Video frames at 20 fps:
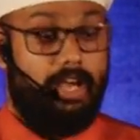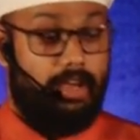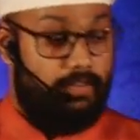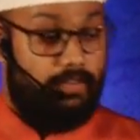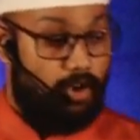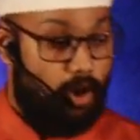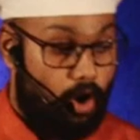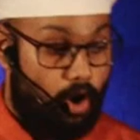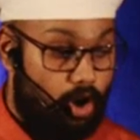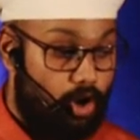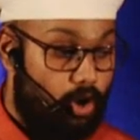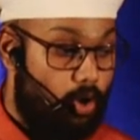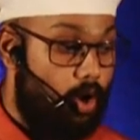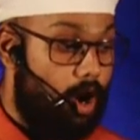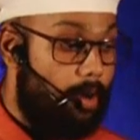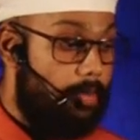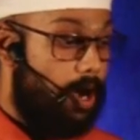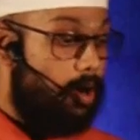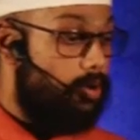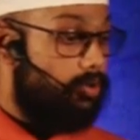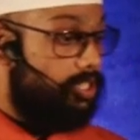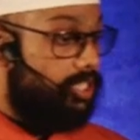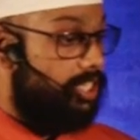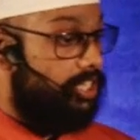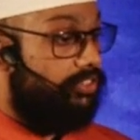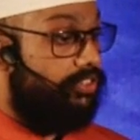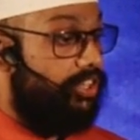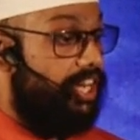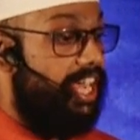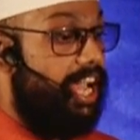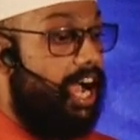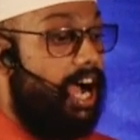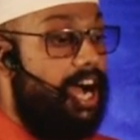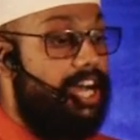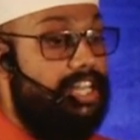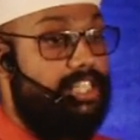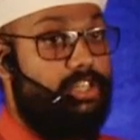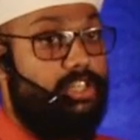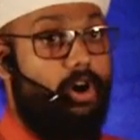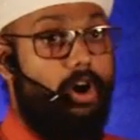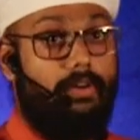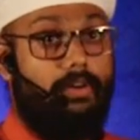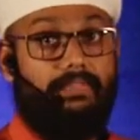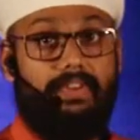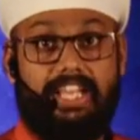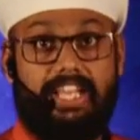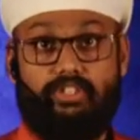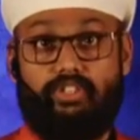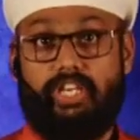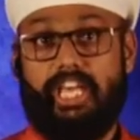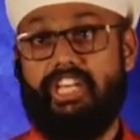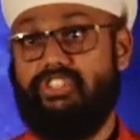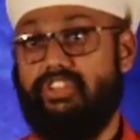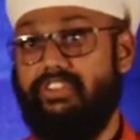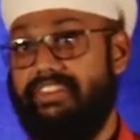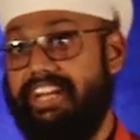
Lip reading: We all know about 3 R's of education: